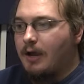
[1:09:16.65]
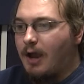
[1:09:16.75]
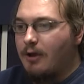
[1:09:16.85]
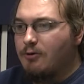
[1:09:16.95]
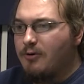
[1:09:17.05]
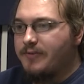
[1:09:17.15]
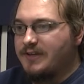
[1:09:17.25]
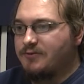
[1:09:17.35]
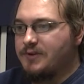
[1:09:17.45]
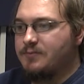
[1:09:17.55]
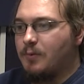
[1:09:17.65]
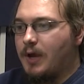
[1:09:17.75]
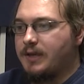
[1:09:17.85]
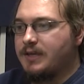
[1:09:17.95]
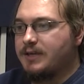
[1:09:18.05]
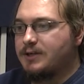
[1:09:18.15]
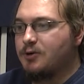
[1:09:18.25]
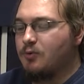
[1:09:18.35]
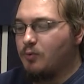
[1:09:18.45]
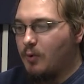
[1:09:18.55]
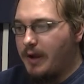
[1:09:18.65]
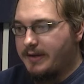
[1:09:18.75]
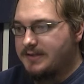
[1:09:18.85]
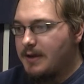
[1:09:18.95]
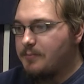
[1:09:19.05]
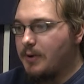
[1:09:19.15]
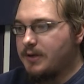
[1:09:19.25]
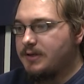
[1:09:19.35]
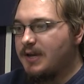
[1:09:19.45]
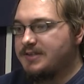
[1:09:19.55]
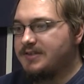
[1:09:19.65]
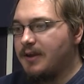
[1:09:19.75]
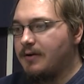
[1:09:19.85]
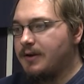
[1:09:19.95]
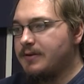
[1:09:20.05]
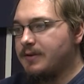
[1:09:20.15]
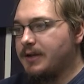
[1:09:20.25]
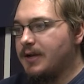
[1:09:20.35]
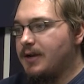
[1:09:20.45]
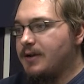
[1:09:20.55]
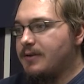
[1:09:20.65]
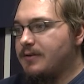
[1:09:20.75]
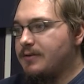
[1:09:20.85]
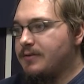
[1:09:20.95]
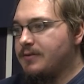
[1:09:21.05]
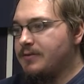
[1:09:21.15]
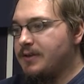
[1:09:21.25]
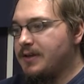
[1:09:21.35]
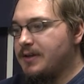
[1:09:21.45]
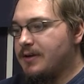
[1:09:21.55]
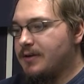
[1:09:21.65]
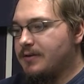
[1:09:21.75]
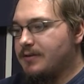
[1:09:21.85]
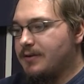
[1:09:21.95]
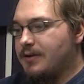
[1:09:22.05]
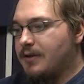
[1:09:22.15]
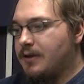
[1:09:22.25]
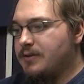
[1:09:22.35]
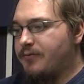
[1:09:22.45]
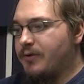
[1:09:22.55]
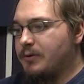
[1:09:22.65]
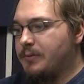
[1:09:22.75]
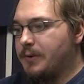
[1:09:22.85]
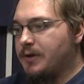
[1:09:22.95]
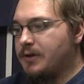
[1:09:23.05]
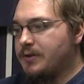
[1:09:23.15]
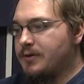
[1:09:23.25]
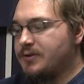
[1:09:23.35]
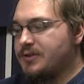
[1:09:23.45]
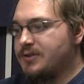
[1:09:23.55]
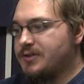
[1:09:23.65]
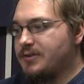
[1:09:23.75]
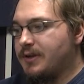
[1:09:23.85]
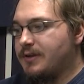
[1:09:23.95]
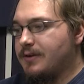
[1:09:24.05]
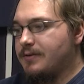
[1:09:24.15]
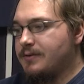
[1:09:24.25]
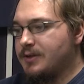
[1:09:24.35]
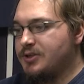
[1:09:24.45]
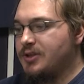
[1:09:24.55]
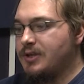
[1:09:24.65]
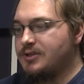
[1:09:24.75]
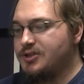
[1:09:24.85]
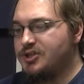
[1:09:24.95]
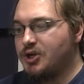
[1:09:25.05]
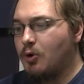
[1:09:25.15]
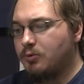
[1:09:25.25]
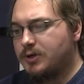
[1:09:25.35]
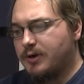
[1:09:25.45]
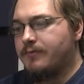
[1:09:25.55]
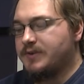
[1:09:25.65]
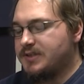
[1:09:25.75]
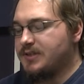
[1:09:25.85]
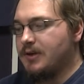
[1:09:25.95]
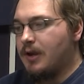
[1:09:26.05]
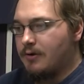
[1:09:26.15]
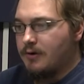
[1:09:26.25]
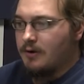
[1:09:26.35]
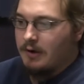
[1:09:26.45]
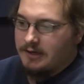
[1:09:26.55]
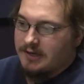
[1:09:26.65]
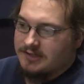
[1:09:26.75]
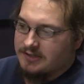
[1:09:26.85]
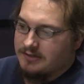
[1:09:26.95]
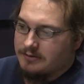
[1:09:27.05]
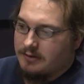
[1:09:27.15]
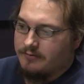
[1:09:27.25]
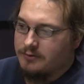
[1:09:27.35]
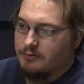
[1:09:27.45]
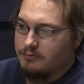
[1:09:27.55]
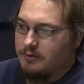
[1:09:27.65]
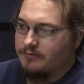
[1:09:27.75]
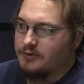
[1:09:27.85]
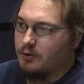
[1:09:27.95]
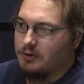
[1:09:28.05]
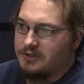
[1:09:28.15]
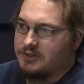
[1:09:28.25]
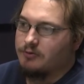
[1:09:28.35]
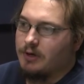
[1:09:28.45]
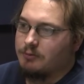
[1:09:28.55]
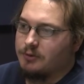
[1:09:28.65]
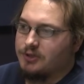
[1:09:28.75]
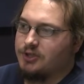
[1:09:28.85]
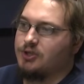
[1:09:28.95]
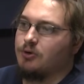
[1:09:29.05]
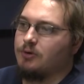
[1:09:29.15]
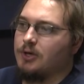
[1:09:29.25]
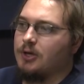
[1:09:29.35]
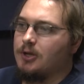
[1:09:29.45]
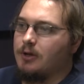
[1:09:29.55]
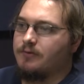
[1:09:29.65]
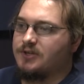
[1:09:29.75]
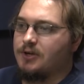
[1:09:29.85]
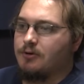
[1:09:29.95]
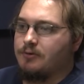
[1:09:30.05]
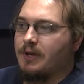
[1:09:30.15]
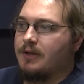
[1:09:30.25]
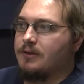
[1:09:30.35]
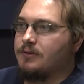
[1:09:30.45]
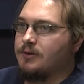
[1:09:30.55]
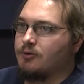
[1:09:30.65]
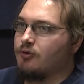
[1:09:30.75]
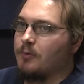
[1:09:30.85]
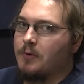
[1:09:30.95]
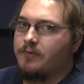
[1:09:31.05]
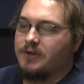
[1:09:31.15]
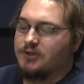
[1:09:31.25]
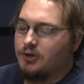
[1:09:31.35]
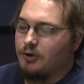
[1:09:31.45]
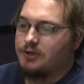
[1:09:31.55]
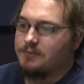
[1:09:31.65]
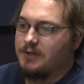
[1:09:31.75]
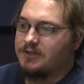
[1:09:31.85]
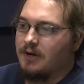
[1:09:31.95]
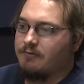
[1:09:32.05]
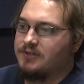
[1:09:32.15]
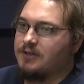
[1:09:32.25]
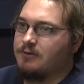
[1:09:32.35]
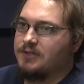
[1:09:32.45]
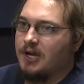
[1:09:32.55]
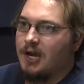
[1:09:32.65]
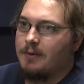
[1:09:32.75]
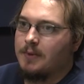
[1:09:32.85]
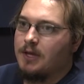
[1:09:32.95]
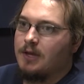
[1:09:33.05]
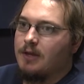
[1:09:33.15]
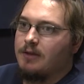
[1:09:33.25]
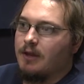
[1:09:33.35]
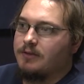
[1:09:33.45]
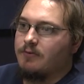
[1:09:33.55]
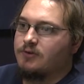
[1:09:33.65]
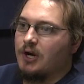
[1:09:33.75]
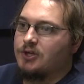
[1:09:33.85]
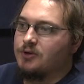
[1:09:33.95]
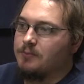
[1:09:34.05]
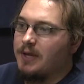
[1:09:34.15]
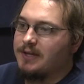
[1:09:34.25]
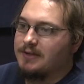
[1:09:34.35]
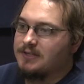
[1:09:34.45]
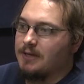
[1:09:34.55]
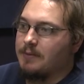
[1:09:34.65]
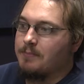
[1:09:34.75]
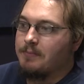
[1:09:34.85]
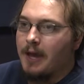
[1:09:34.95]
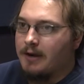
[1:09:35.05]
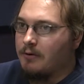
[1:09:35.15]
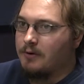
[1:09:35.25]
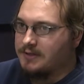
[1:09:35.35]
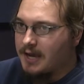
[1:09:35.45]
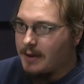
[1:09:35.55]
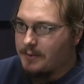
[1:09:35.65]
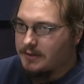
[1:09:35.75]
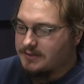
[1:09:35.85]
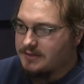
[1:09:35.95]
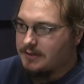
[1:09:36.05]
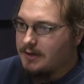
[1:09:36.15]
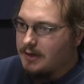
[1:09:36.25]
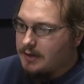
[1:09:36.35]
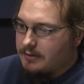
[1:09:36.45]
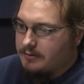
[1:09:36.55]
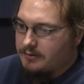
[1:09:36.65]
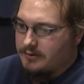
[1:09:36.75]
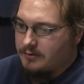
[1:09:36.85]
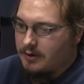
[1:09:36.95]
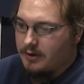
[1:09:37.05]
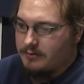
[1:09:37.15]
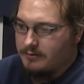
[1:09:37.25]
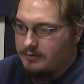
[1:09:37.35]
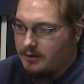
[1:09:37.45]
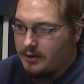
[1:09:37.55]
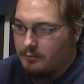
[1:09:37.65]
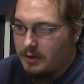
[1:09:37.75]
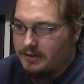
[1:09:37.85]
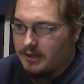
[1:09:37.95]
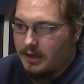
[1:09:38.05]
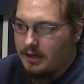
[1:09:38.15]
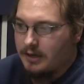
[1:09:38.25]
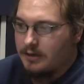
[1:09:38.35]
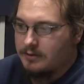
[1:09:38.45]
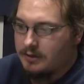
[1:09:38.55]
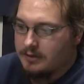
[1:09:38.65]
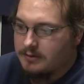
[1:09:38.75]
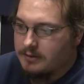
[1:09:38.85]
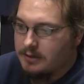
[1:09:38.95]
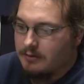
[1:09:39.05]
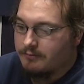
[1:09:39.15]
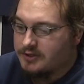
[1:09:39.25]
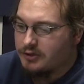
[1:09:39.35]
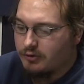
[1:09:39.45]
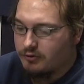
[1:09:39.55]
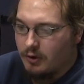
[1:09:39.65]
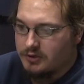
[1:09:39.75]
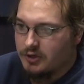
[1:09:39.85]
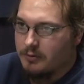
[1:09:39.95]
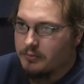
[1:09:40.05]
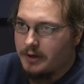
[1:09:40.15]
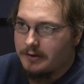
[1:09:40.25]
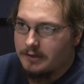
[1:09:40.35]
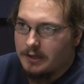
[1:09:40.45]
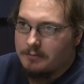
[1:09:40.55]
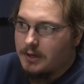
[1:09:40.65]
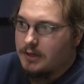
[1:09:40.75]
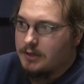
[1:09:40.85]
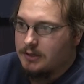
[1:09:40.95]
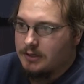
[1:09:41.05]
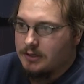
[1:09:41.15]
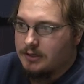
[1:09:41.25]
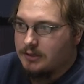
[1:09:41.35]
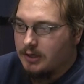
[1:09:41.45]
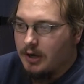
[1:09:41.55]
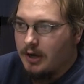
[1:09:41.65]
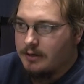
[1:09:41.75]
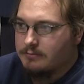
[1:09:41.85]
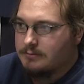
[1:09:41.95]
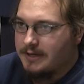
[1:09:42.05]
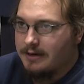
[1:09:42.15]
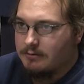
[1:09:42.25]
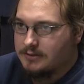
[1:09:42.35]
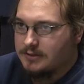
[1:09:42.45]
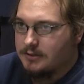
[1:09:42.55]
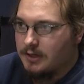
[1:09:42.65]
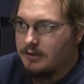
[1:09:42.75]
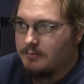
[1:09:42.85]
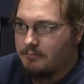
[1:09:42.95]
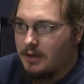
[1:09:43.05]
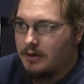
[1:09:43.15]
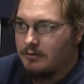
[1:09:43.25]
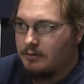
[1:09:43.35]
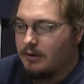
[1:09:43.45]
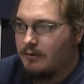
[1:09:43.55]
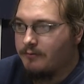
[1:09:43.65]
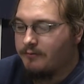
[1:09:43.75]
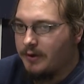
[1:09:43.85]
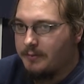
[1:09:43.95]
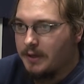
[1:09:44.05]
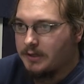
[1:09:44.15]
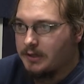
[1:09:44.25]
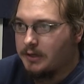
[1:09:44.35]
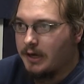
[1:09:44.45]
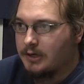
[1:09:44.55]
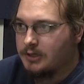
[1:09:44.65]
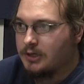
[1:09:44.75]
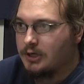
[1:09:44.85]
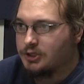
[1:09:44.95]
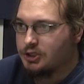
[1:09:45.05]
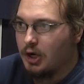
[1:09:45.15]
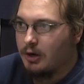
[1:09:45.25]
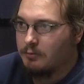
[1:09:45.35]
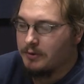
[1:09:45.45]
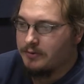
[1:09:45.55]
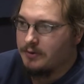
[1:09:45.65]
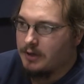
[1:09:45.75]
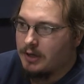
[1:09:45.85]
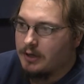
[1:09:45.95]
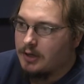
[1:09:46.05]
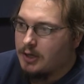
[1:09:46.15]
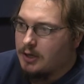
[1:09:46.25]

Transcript: I don't know if that's the reason why he quit, but yes, there is like the in the film community, there's like the joke of the scenario. I guess that if joke is the correct word, there's a joke of the scenario that the Crow movie is cursed because every single time that they've tried to make it, something bad always happens. When they like the original Crow starring Brandon Lee, he got killed in the middle of filming. He got shot with a